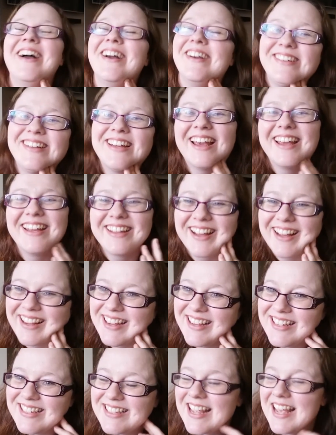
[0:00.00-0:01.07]
Okay,
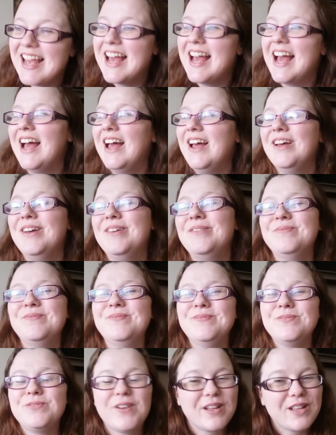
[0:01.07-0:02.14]
guys.
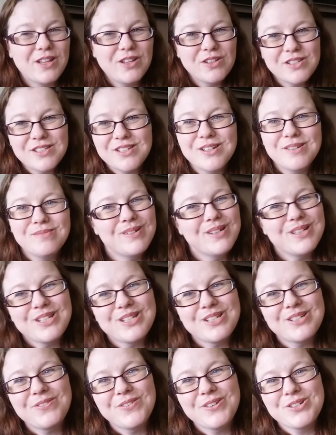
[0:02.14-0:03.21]
Thank you so
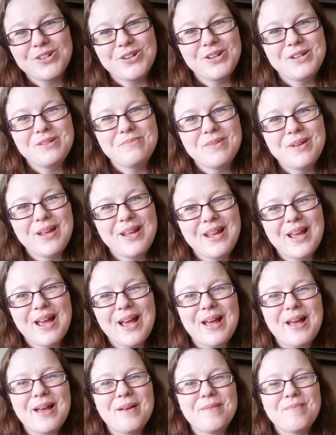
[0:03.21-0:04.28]
much for joining me.
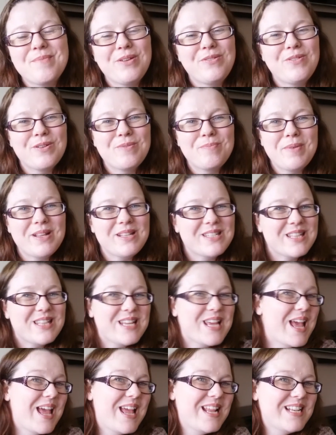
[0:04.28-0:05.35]
If you've been to
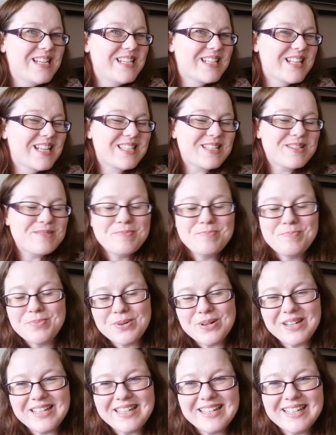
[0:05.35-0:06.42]
the end, that's
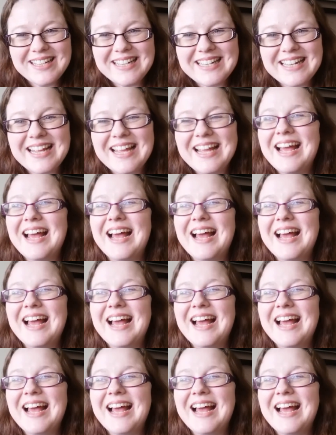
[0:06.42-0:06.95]
brilliant.